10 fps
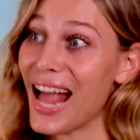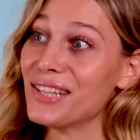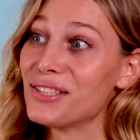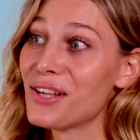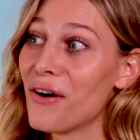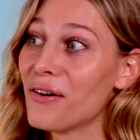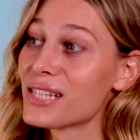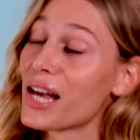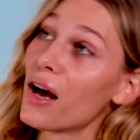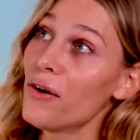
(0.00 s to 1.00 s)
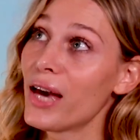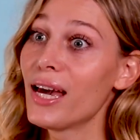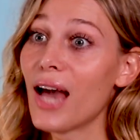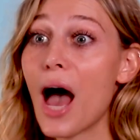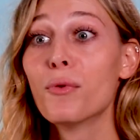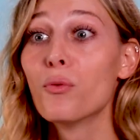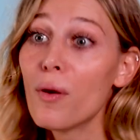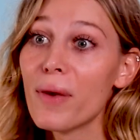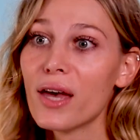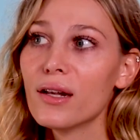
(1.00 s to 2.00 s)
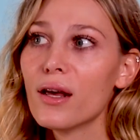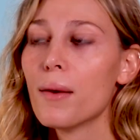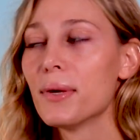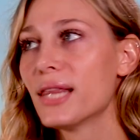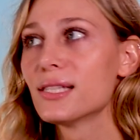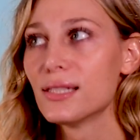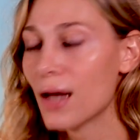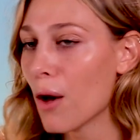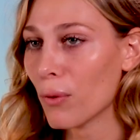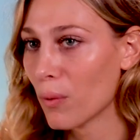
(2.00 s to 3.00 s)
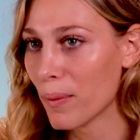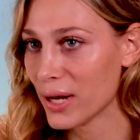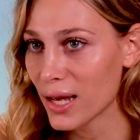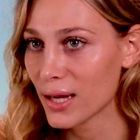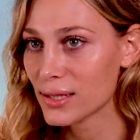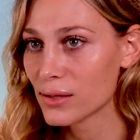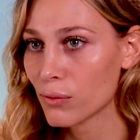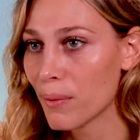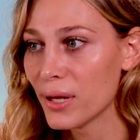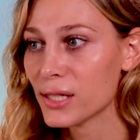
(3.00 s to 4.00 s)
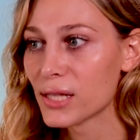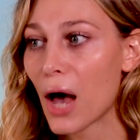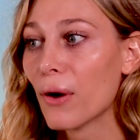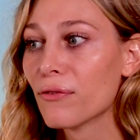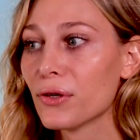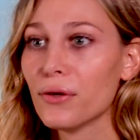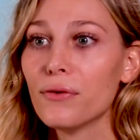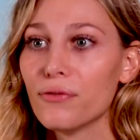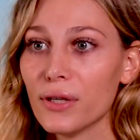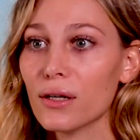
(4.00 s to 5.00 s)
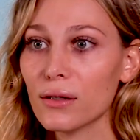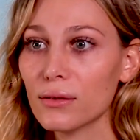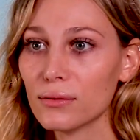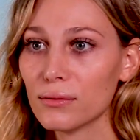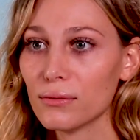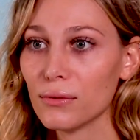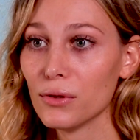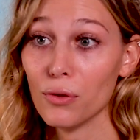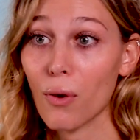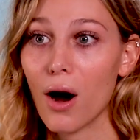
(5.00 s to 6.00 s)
And so it's okay, I'm a woman, but that's not what woman is. Woman is however you feel you